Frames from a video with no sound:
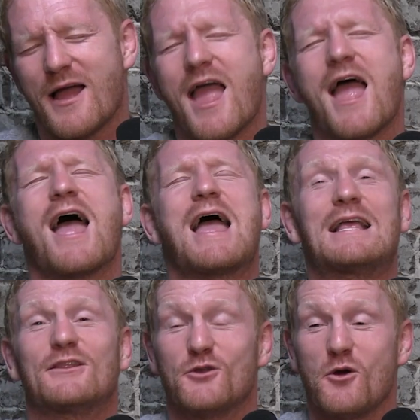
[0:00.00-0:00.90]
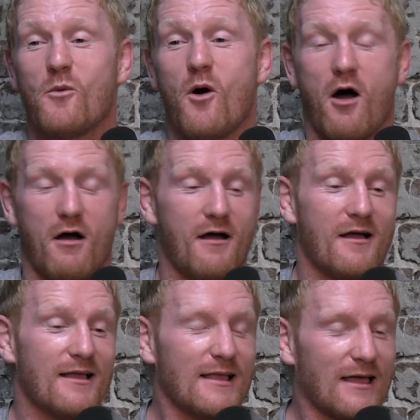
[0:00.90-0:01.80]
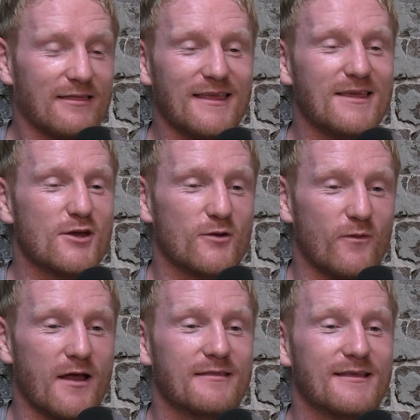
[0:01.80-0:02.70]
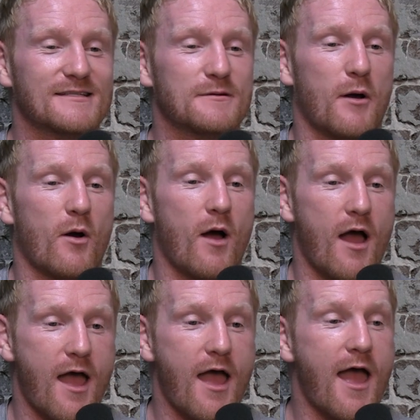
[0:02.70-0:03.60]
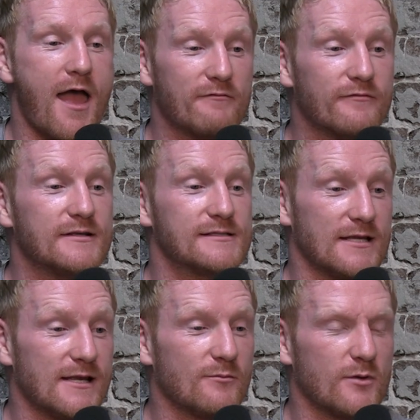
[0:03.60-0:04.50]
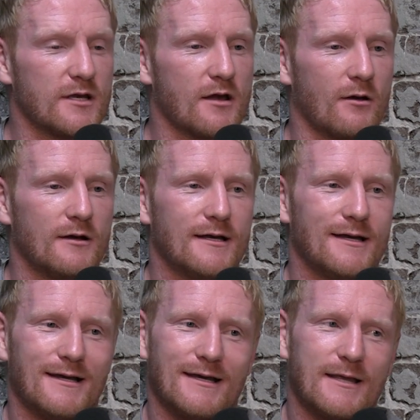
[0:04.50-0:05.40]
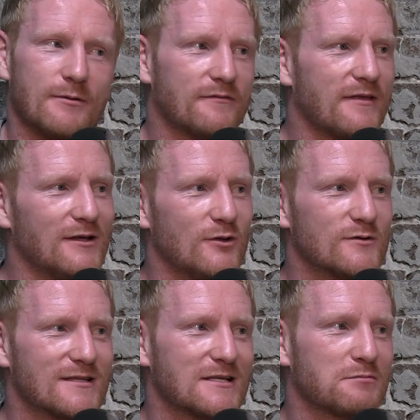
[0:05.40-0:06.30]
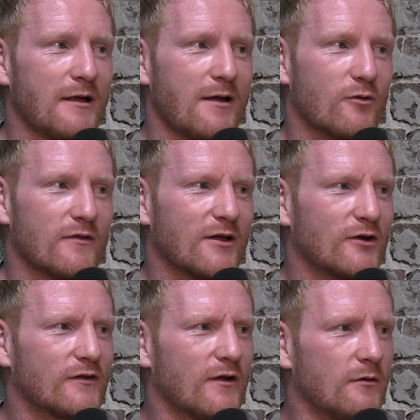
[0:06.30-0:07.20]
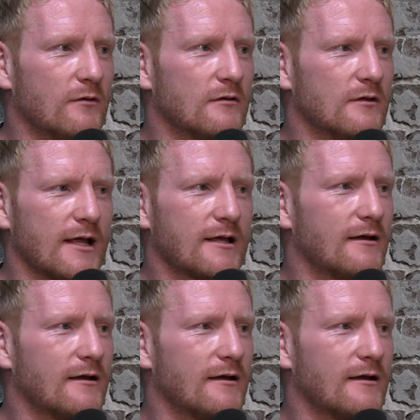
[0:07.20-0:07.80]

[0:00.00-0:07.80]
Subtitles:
Mate, you know what? I think you can write this about every team where you go, yeah, but if they lose this player, what are they going to do? Like,